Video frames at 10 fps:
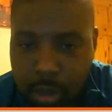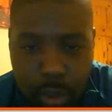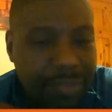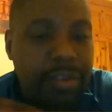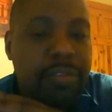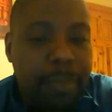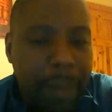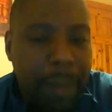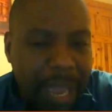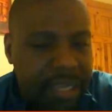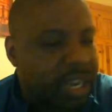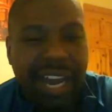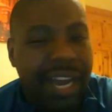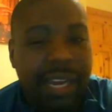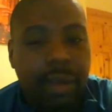And even if you pay
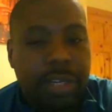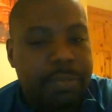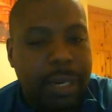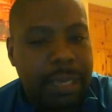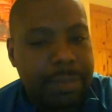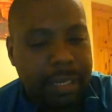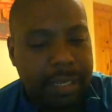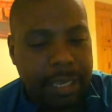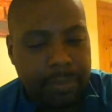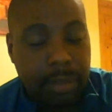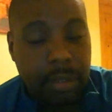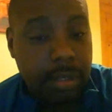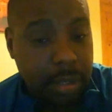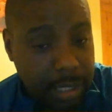me, I don't want to spar that man again.